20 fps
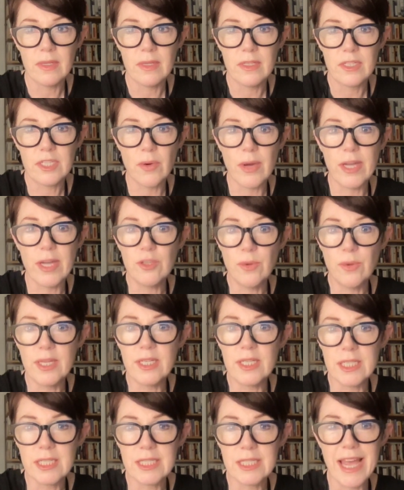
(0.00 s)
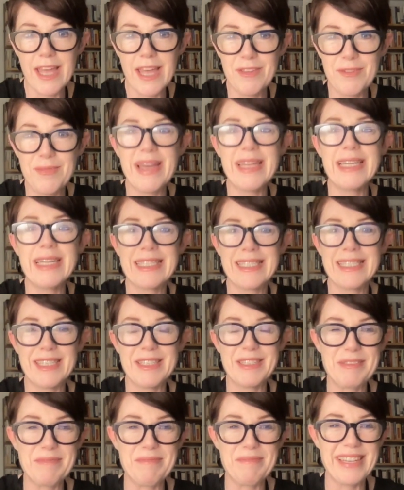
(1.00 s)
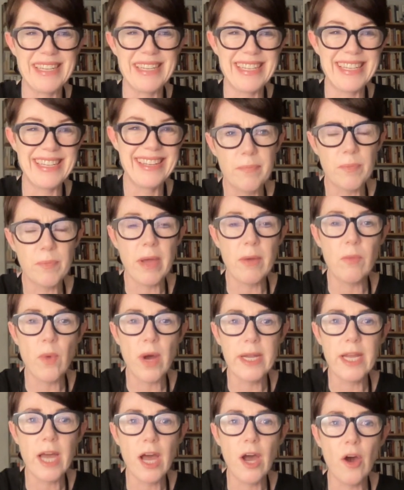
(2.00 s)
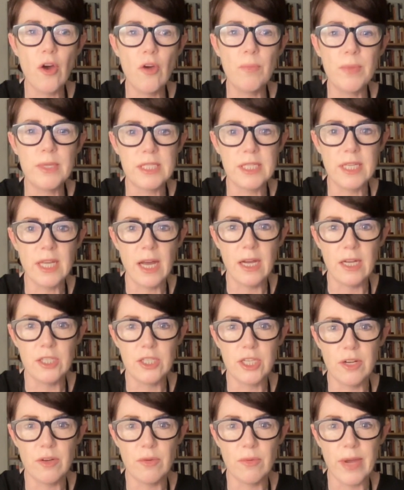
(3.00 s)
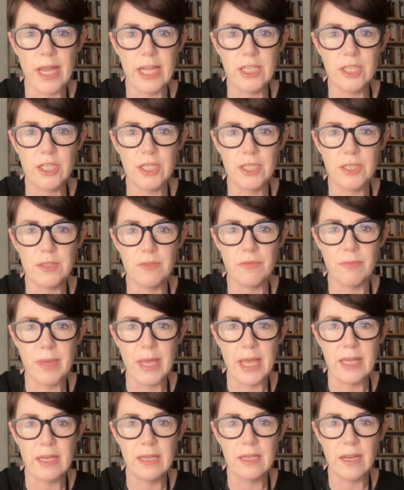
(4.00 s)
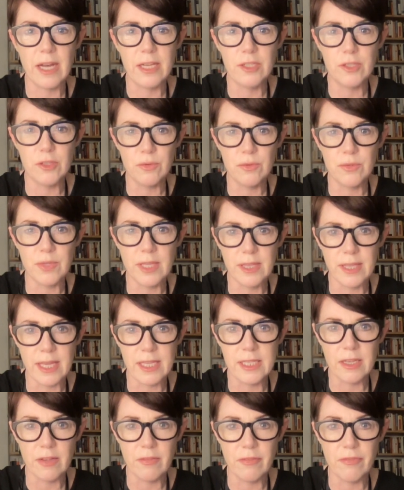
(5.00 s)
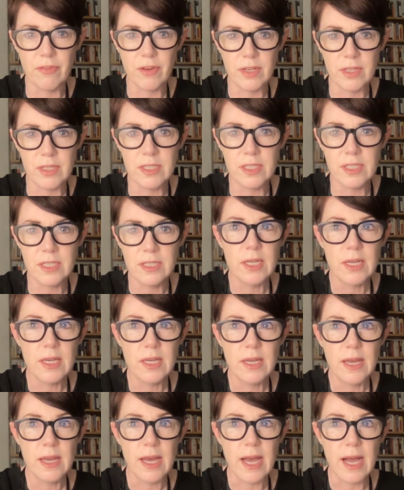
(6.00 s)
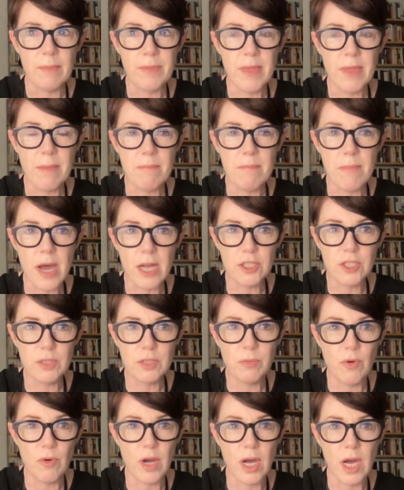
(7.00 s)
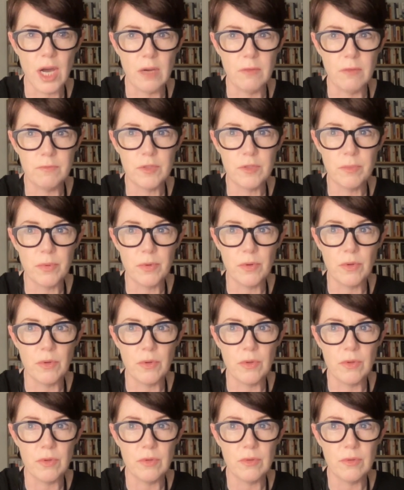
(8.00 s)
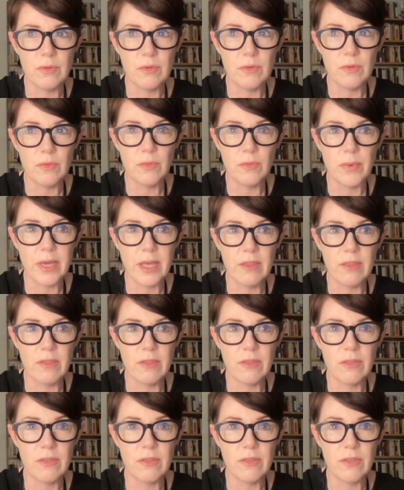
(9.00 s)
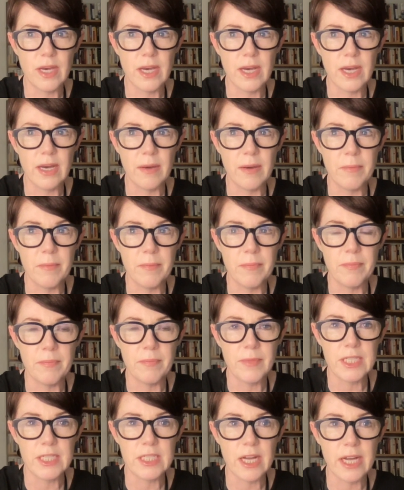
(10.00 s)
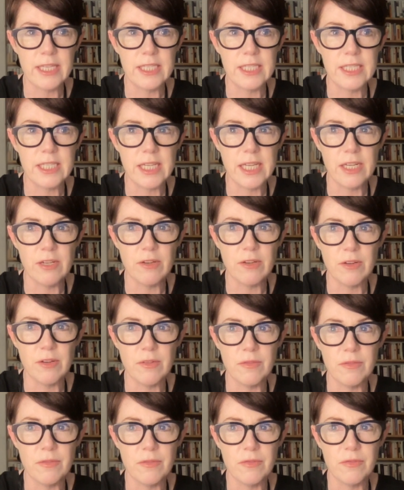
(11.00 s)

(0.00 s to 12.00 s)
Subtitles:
So I do understand the reticence, but my one hope is the younger generations of men. I do think they're different. They're much more comfortable with this idea of